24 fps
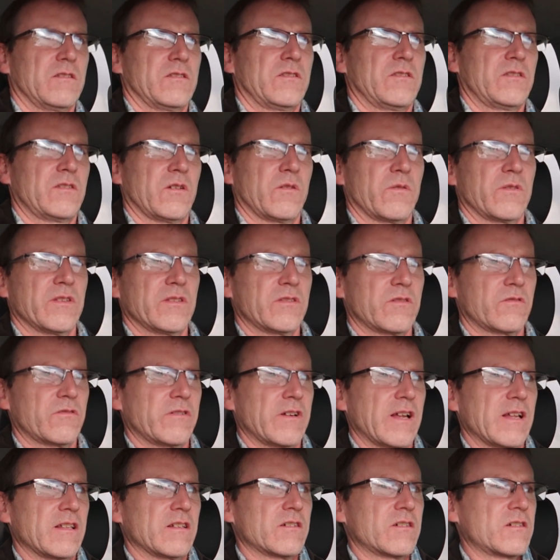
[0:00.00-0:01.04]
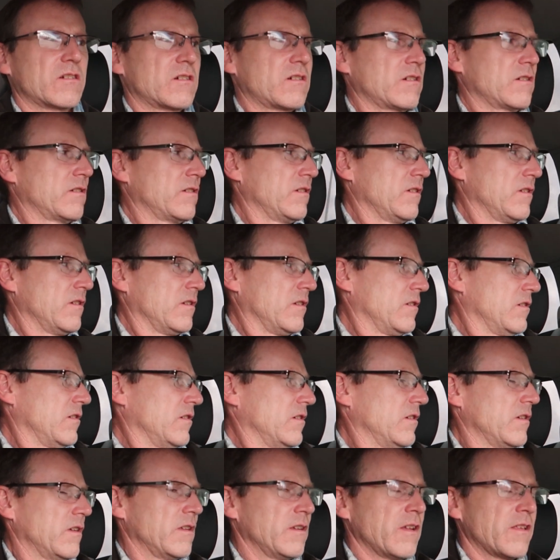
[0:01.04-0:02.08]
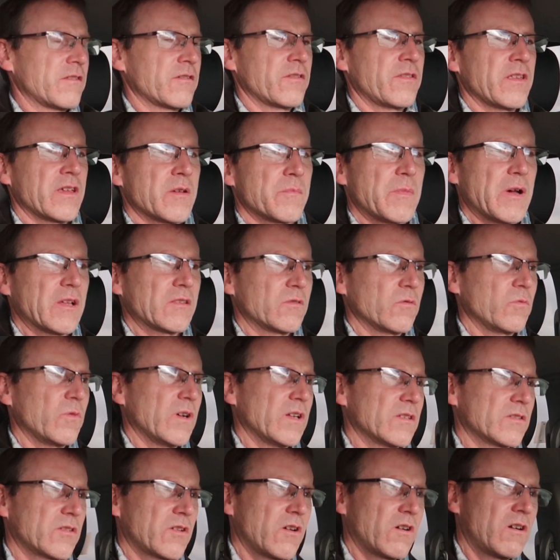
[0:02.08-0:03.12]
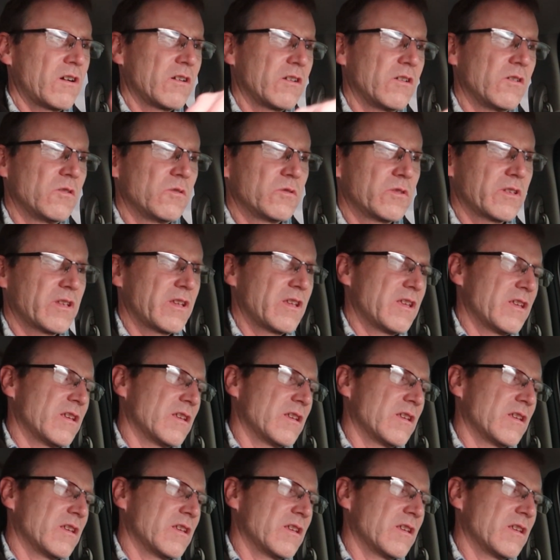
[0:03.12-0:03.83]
So this trailer, another other thing about the Wells Cargos